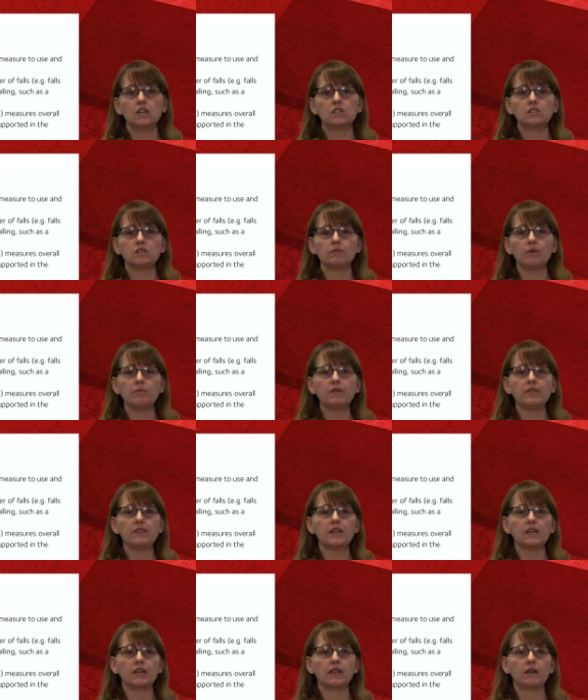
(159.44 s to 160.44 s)
So when we're
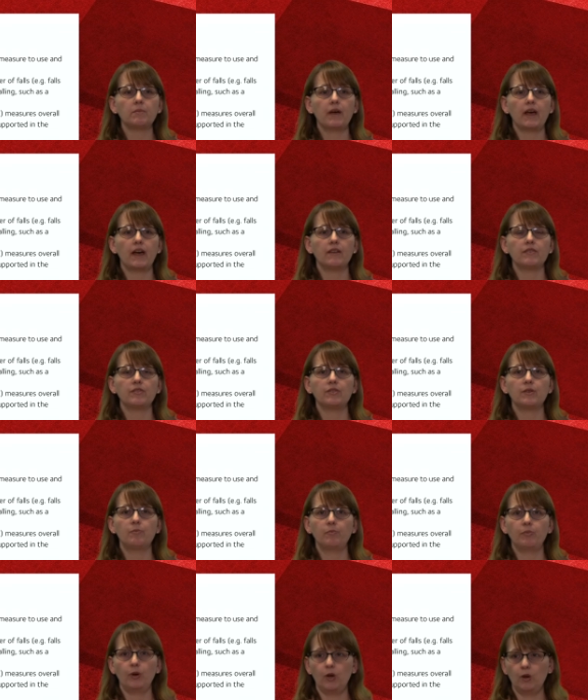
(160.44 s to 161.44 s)
thinking about the
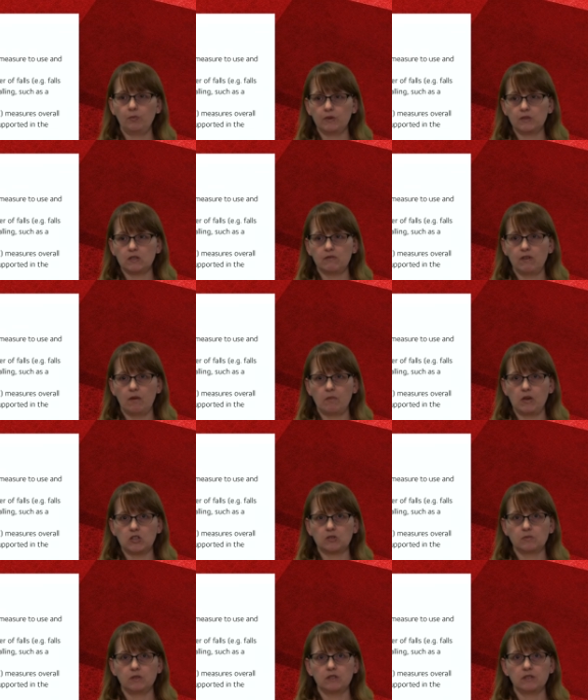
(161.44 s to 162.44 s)
purpose of our
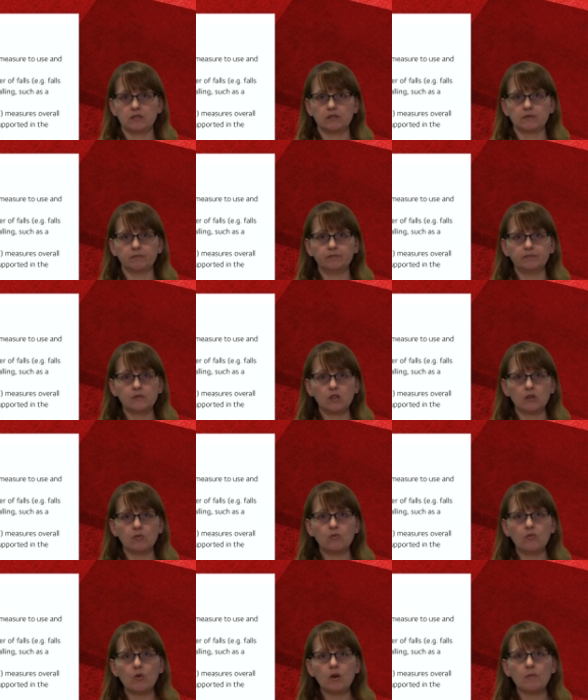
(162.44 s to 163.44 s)
measurements, so
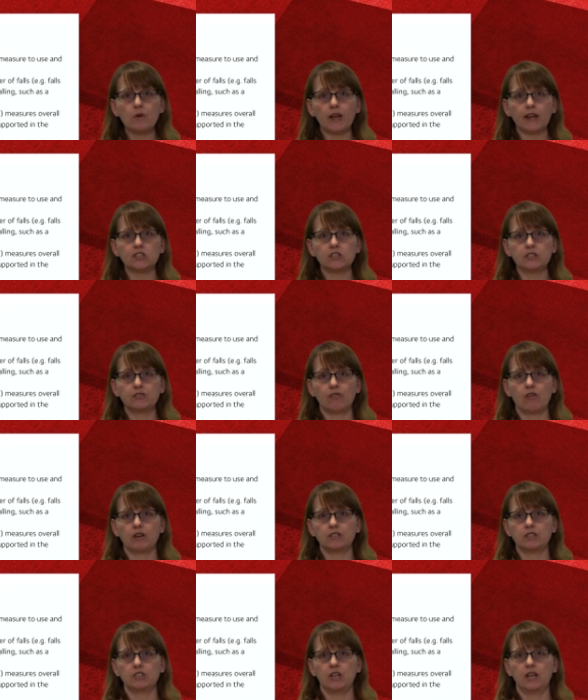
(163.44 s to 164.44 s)
what am I actually trying
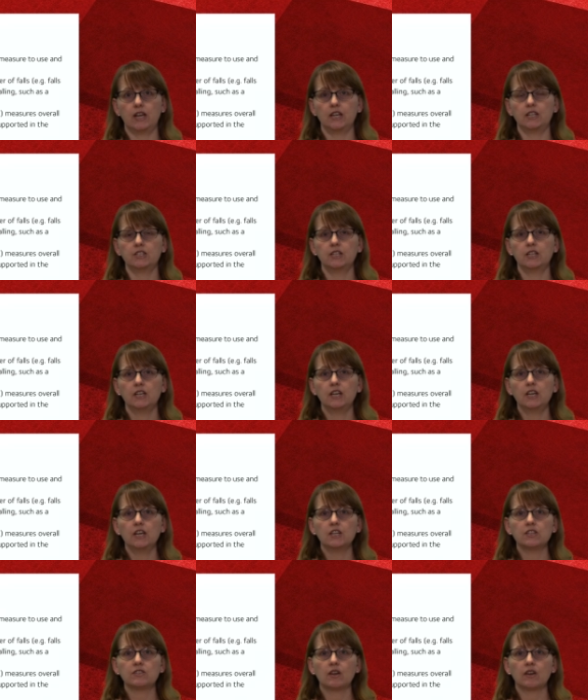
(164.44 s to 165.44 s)
to change?
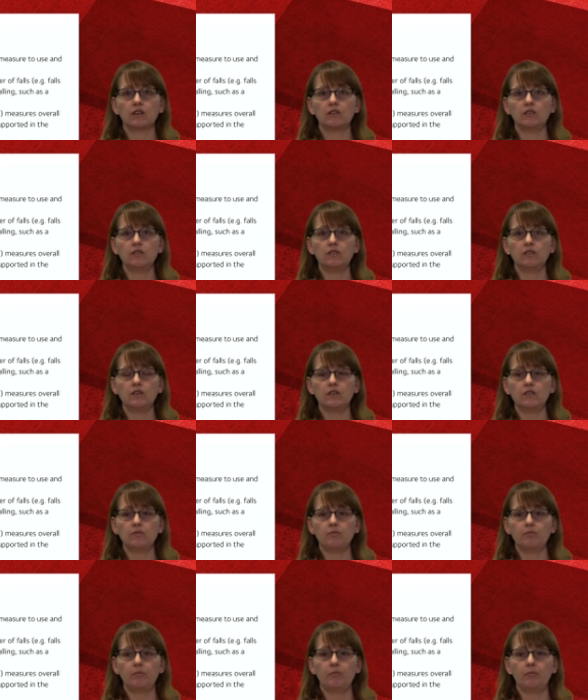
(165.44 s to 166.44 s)
So
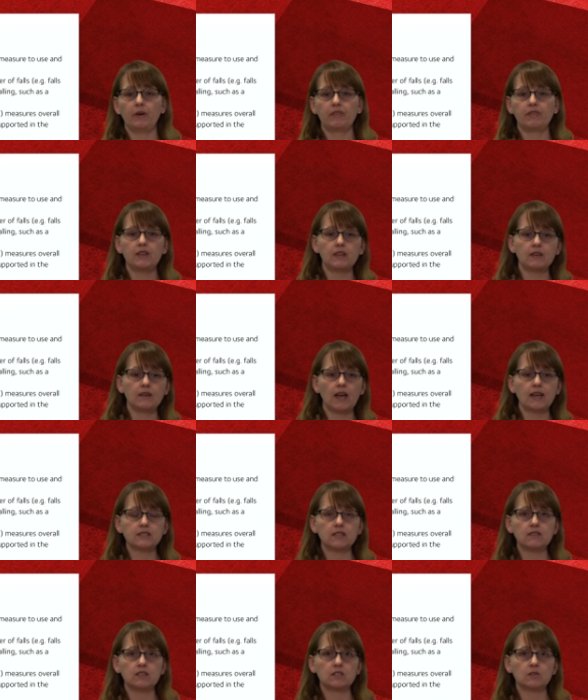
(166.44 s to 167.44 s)
by
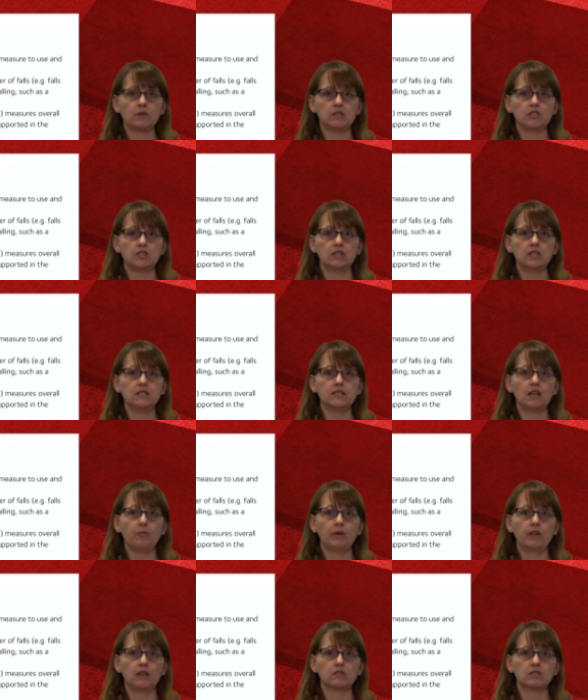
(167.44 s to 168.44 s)
asking this question, it's
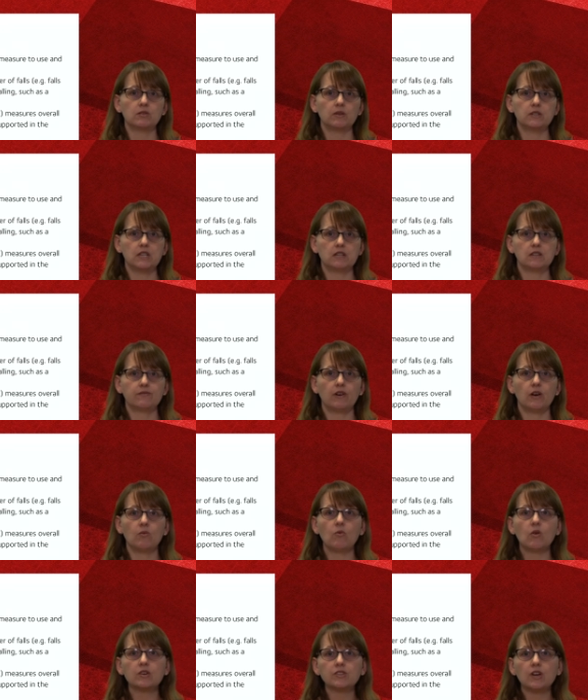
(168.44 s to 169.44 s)
helping us to identify
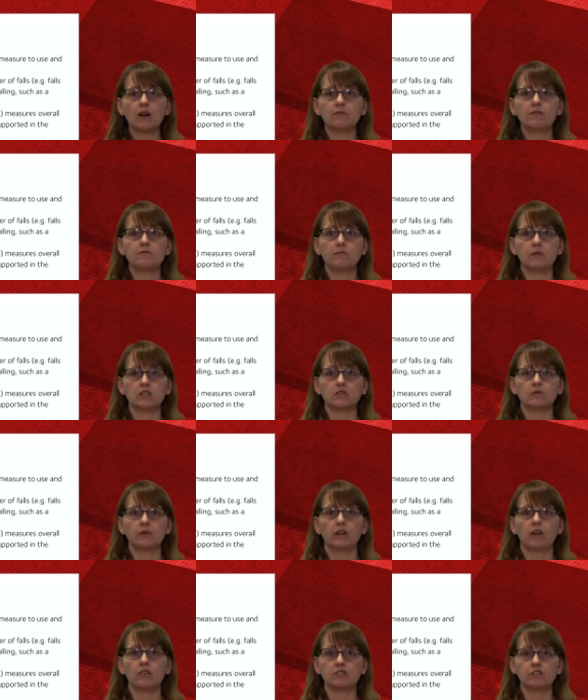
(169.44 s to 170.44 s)
what type of measure we're
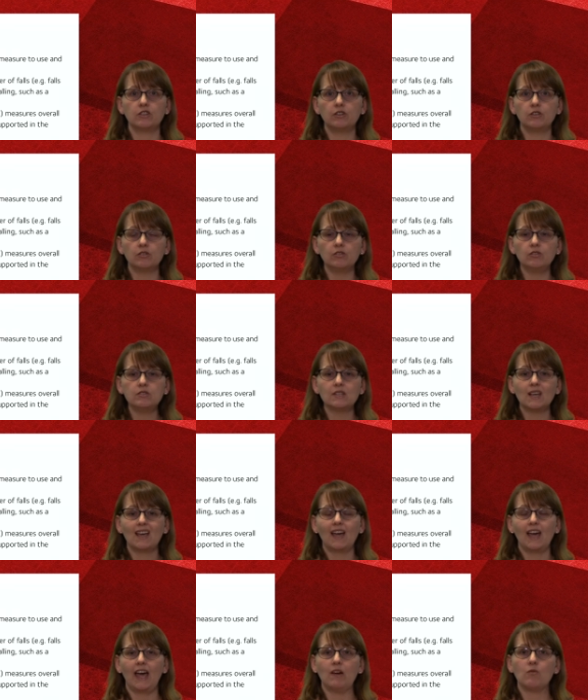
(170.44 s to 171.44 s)
going to use
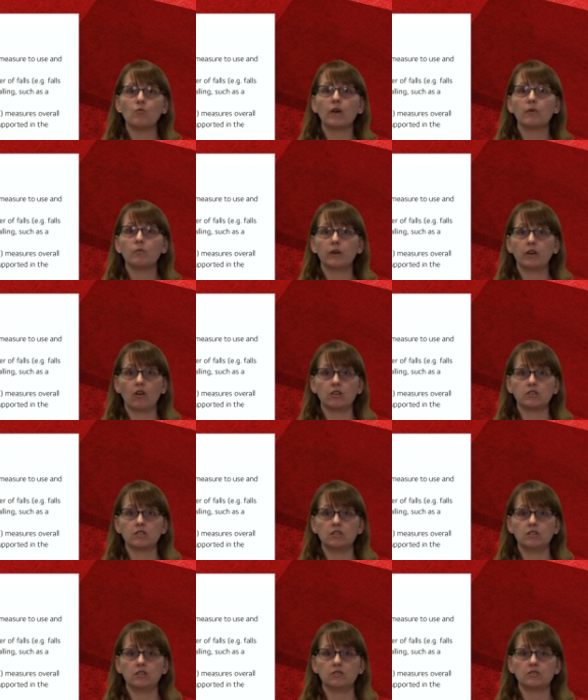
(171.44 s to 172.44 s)
and when we're going to
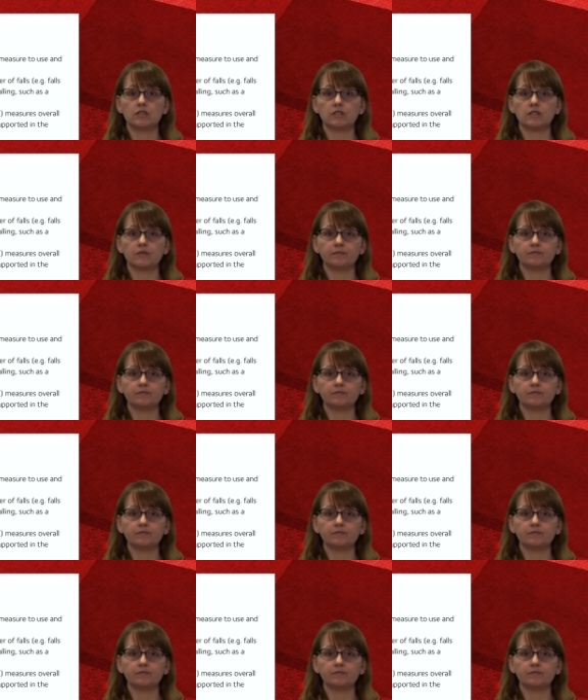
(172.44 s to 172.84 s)
use it.